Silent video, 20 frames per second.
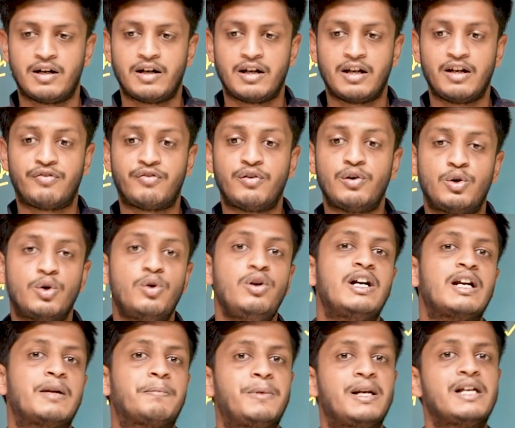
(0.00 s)
if you
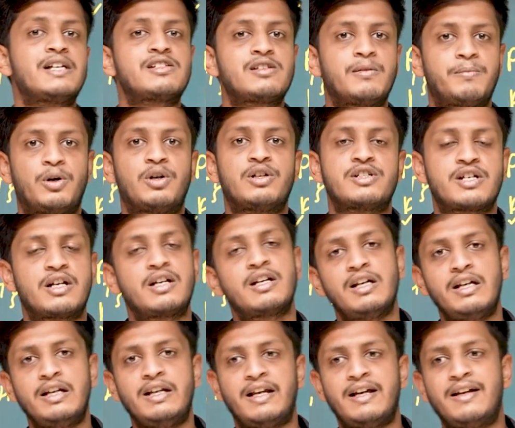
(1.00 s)
don't replace the ball,
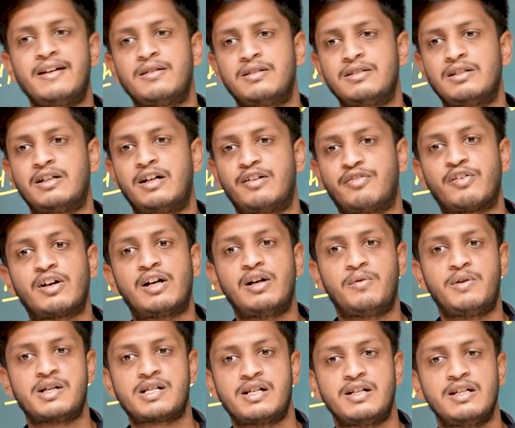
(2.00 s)
generally like the difficult
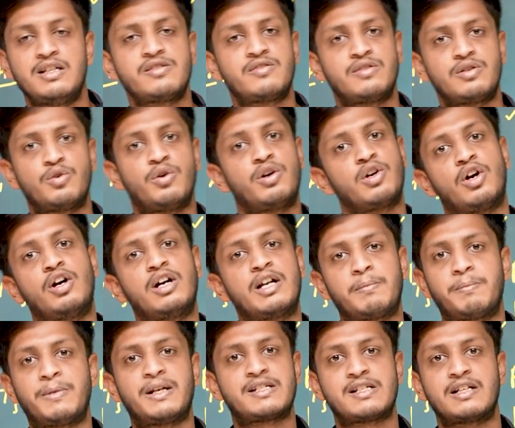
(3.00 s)
question is you are not
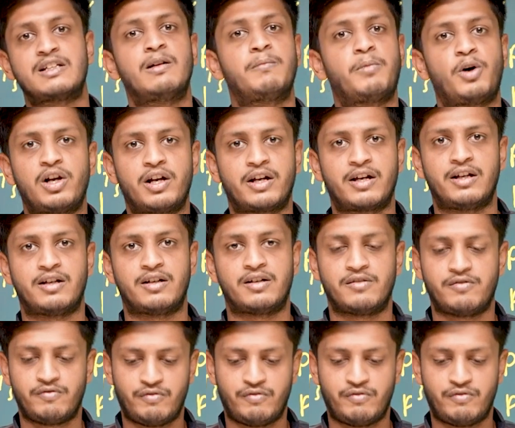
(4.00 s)
replacing the ball again.